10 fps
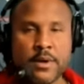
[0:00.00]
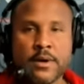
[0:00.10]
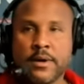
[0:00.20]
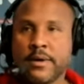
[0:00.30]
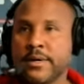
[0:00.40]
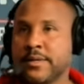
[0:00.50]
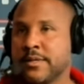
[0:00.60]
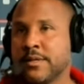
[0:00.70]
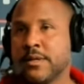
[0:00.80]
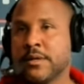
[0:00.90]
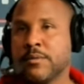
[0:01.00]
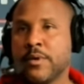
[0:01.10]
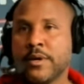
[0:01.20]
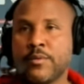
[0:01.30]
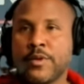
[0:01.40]
Uh, it's a good thing.
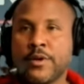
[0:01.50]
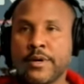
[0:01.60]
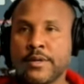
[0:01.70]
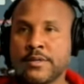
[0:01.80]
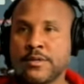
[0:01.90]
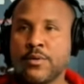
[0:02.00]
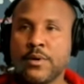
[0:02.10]
Like there is no